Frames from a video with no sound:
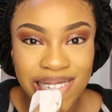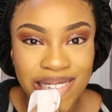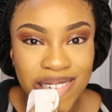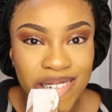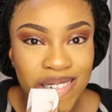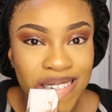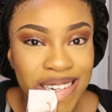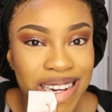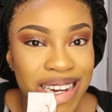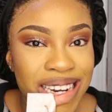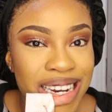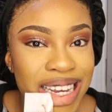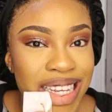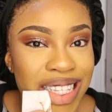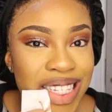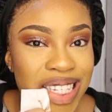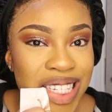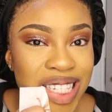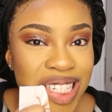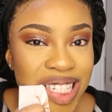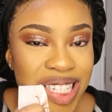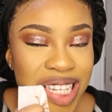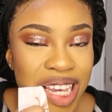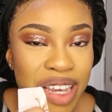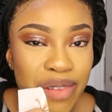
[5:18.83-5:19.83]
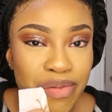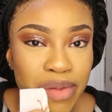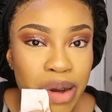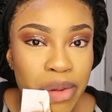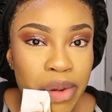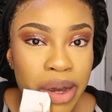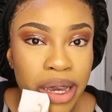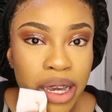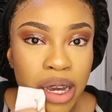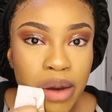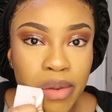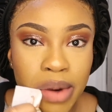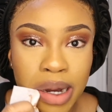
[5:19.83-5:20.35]
Sorry, I like to save my
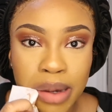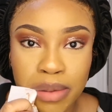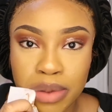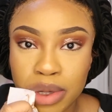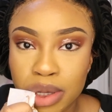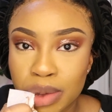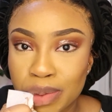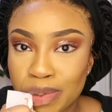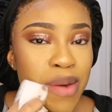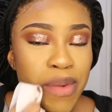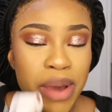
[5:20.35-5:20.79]
makeup wipes.